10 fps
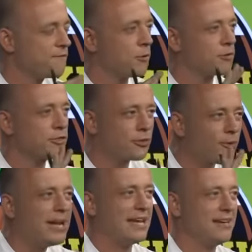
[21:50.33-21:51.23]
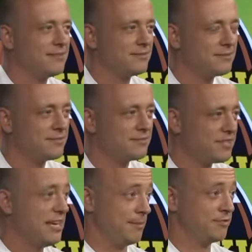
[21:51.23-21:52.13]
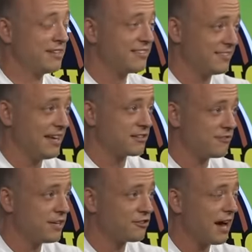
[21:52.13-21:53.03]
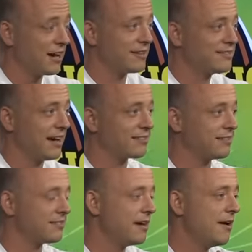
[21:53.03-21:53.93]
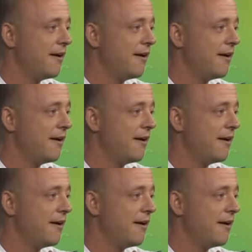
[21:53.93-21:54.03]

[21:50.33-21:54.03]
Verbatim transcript: For three teams in this state to finish higher than Texas,